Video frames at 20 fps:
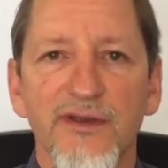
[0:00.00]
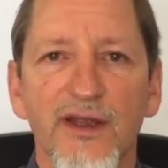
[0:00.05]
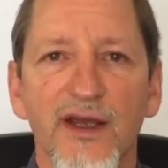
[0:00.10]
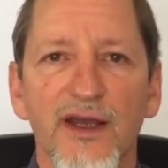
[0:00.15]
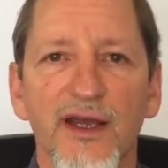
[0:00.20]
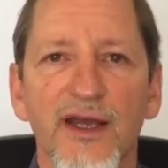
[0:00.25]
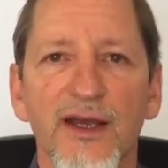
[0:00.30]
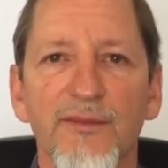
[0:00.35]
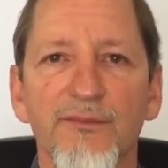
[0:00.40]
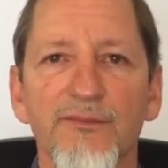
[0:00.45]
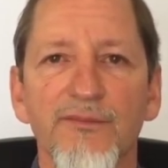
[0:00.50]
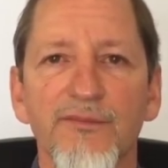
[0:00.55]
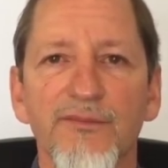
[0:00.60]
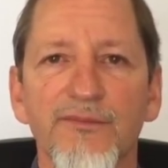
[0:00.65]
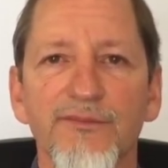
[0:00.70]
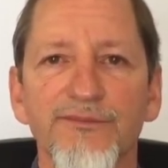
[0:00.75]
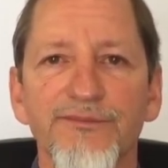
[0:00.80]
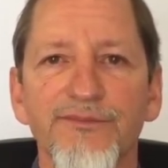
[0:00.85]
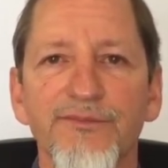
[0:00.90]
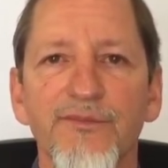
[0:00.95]
Um,
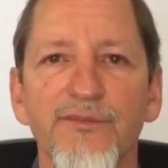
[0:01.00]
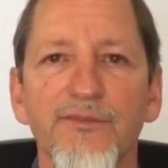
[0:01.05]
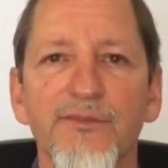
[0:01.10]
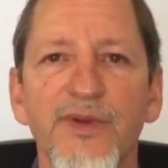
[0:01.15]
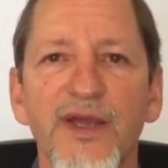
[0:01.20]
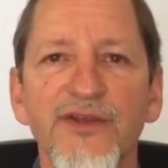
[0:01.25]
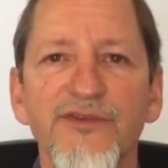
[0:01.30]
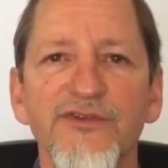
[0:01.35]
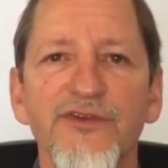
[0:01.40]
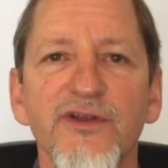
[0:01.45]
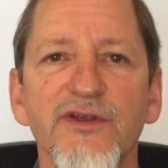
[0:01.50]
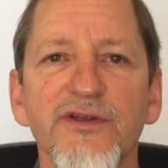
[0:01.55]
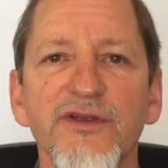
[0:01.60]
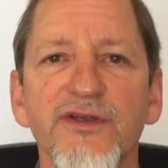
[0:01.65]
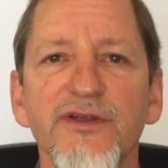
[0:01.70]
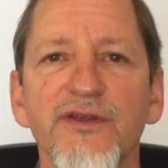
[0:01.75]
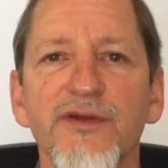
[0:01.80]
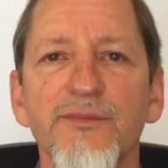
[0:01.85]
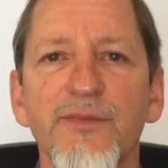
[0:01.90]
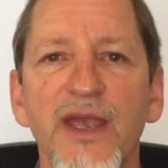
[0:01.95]

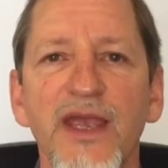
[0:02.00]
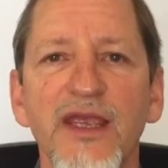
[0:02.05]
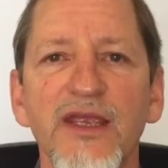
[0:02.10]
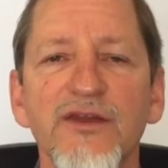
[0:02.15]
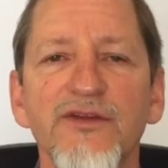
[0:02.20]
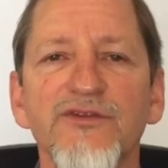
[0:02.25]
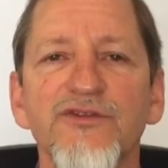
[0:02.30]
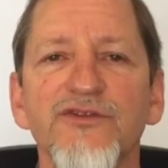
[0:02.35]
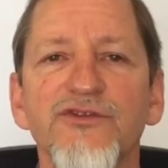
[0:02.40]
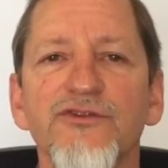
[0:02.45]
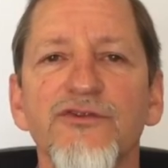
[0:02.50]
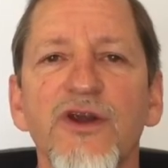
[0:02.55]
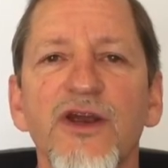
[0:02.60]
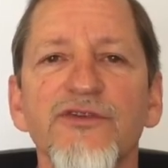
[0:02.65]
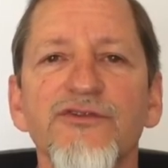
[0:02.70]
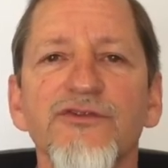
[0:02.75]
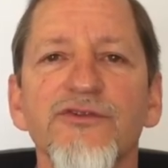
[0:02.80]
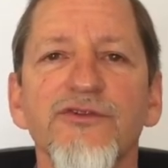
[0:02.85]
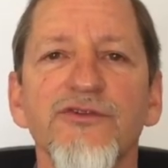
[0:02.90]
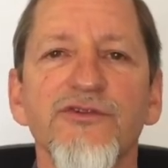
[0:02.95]
Basically, the main
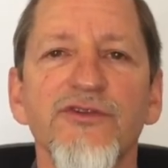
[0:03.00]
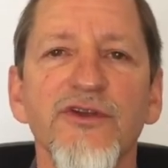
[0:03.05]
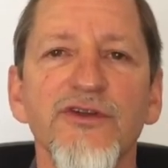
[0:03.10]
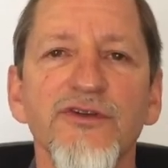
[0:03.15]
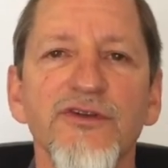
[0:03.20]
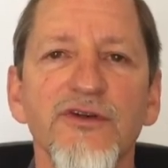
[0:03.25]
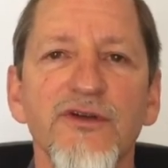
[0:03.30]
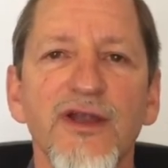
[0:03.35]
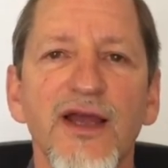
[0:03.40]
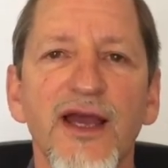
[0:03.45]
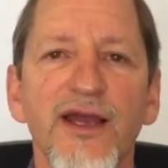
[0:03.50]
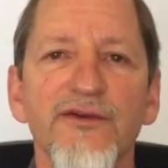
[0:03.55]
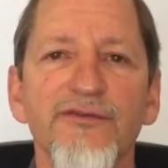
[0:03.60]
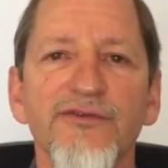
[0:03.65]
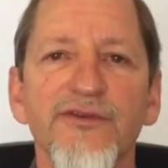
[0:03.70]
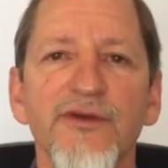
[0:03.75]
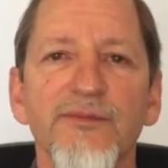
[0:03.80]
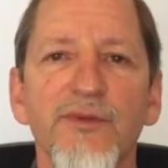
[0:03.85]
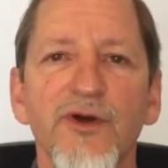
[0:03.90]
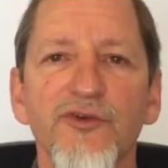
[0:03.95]
stressors in your
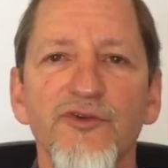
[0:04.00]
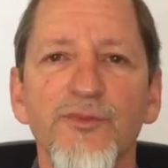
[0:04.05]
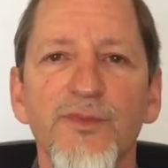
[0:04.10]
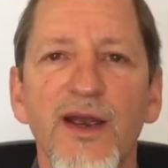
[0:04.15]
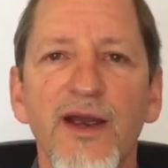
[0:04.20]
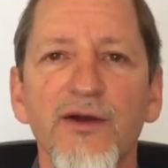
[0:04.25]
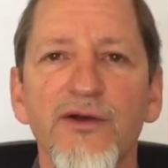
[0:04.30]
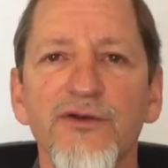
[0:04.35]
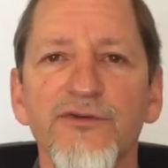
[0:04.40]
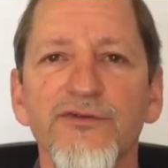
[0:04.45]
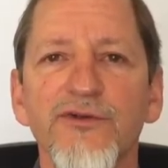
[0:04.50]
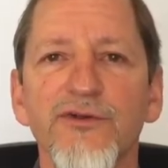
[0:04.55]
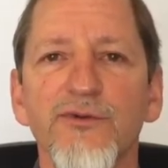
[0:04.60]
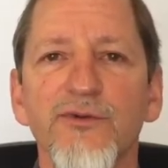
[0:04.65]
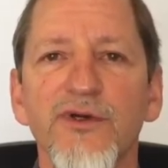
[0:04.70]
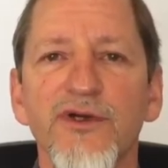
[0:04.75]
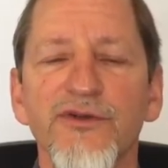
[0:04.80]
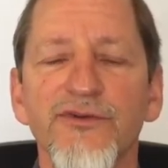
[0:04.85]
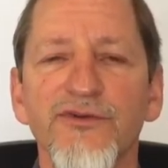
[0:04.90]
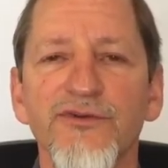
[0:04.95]
life, the most powerful
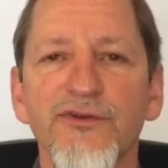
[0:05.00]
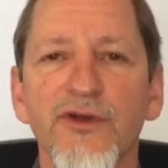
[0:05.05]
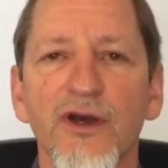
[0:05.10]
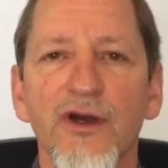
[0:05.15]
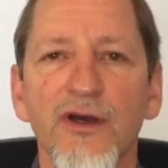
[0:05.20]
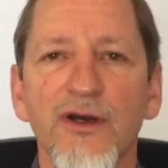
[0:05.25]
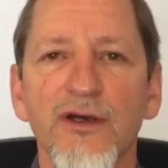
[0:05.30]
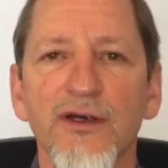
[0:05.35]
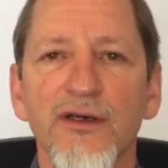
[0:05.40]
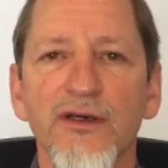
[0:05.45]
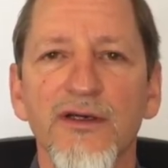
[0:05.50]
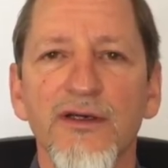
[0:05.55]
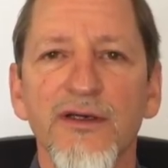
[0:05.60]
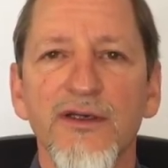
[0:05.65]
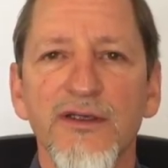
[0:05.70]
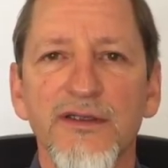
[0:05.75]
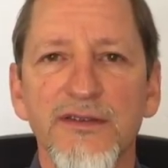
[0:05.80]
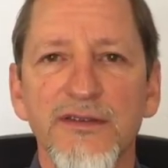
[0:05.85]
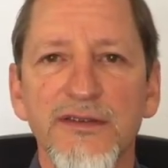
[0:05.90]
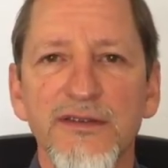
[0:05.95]
ones, are
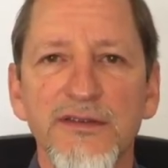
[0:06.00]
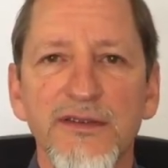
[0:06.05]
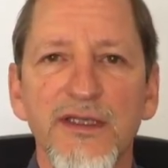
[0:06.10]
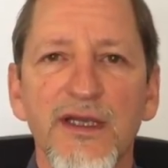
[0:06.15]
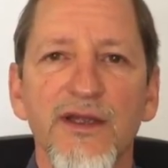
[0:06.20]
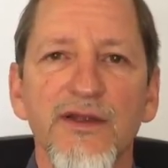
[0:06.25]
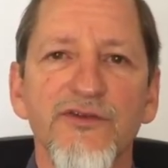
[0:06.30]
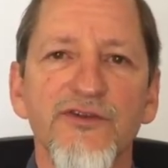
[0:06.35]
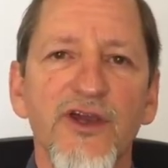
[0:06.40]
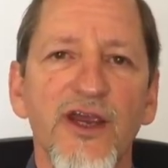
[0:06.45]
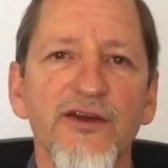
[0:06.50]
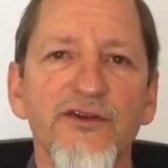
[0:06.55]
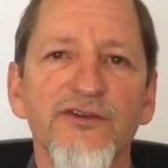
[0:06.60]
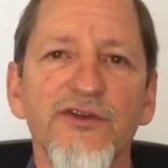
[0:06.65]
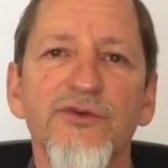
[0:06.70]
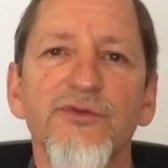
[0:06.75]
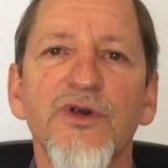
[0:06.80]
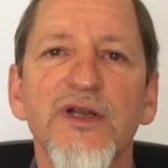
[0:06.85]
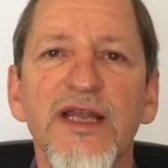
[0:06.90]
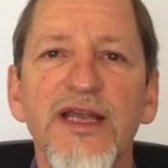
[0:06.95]
change
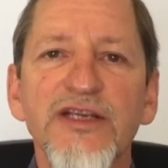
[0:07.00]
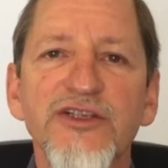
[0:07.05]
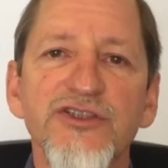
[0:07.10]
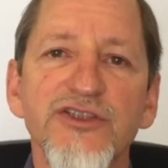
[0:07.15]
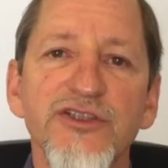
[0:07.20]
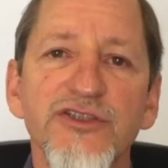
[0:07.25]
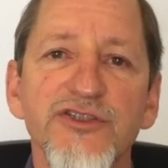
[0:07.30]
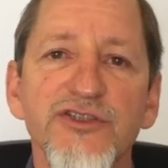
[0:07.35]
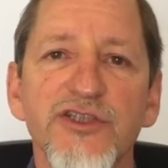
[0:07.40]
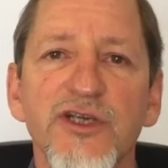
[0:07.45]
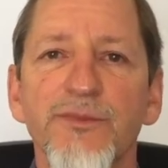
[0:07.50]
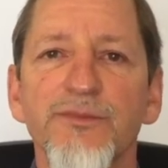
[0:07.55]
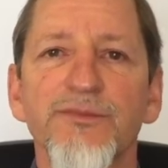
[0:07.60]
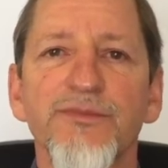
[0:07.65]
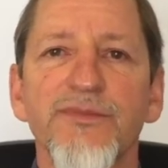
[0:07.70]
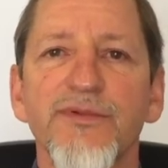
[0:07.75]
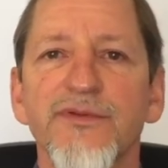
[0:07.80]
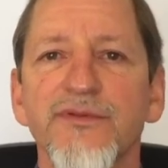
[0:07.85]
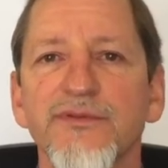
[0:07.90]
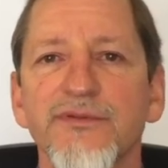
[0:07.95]
in relationship,
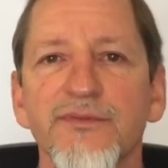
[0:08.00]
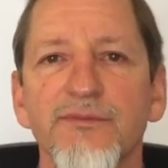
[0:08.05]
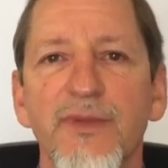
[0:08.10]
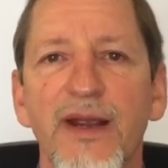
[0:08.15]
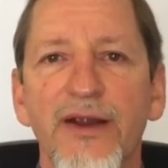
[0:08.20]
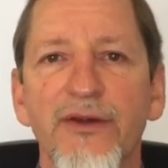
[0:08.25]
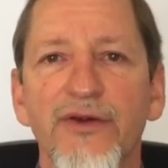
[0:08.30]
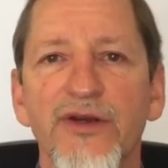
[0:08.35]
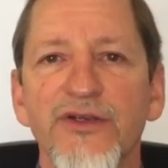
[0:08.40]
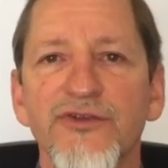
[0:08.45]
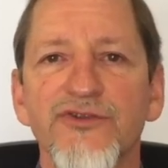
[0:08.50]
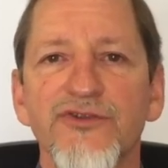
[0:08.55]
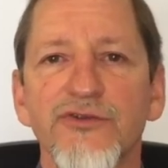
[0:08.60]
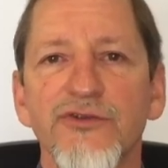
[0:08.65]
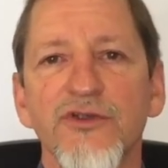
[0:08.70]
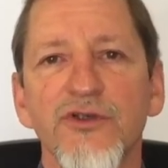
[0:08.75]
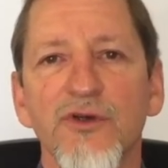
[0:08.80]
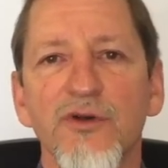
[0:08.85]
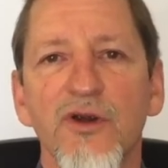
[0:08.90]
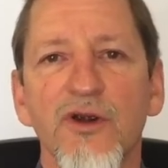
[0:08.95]
marriage
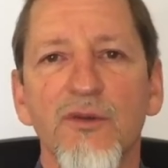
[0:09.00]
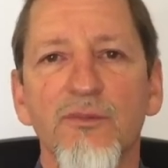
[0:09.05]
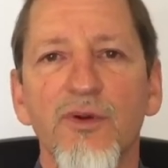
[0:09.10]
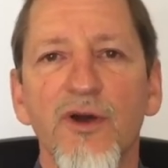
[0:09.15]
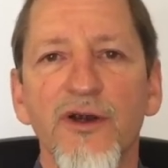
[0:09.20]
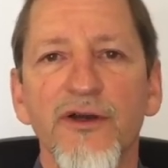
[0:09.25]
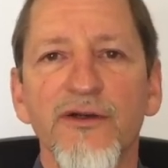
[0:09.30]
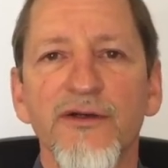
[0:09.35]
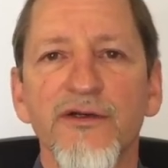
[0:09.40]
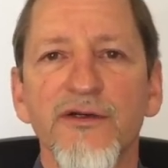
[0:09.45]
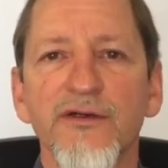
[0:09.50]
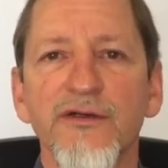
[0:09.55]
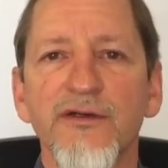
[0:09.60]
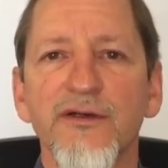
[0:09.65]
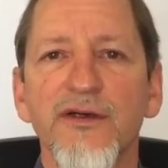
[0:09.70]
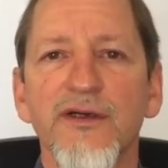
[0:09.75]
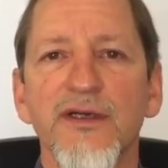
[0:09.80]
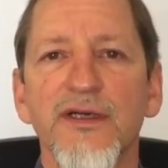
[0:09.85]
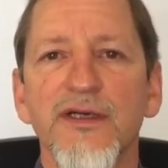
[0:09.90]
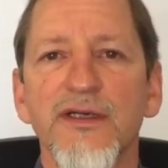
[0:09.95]
or a partner,